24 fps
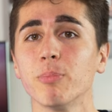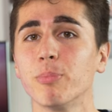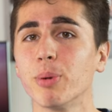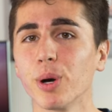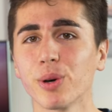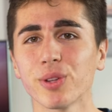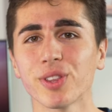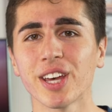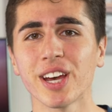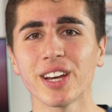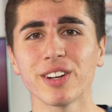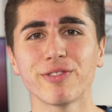
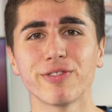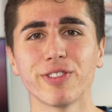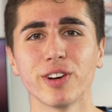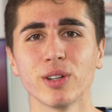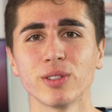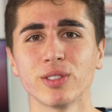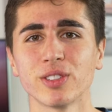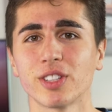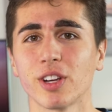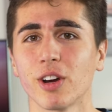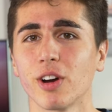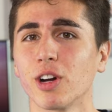Both
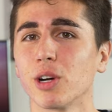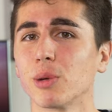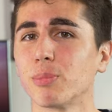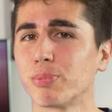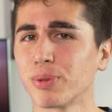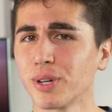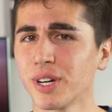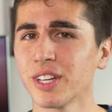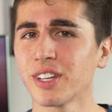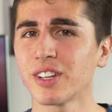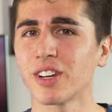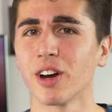headphones are
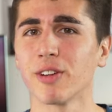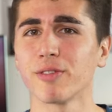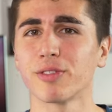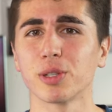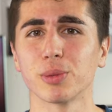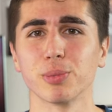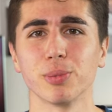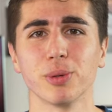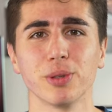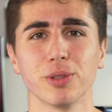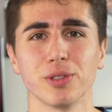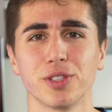pretty
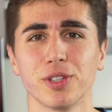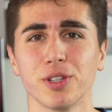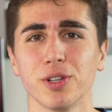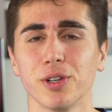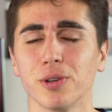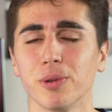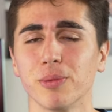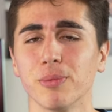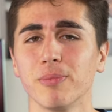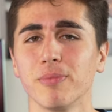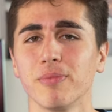comfortable too.